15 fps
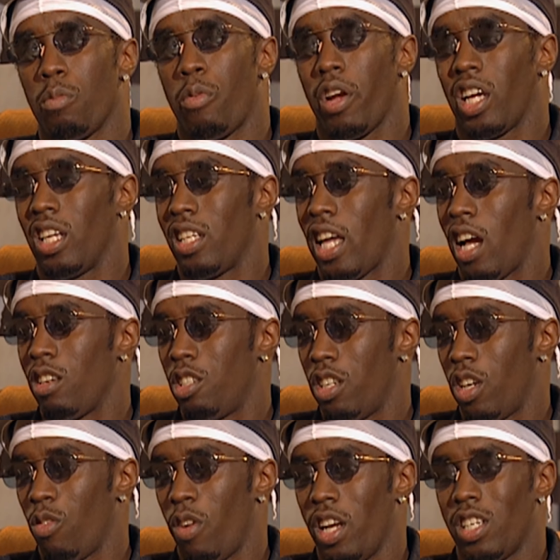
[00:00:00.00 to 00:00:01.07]
breaking down
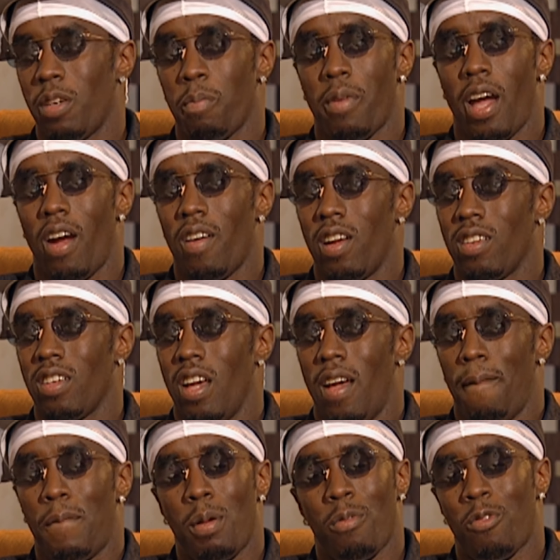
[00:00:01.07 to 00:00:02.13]
generation barriers.
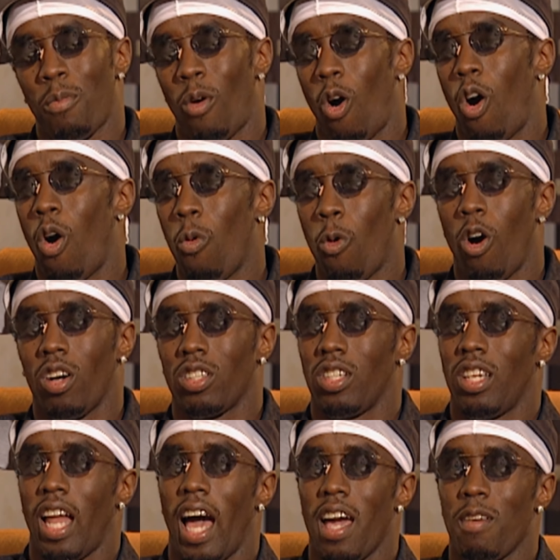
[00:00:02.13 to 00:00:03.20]
People from all walks of
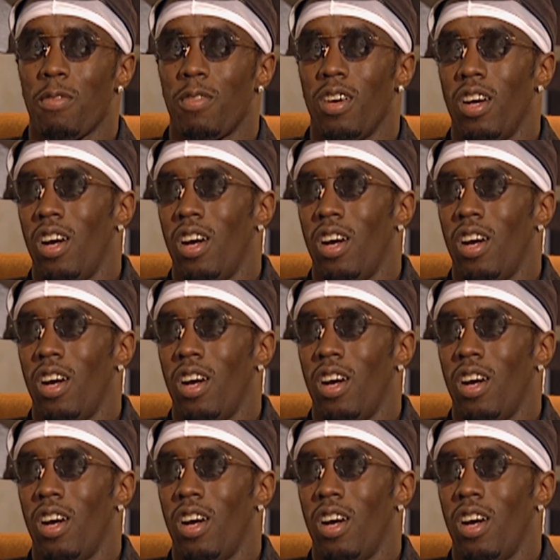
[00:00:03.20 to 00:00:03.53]
life.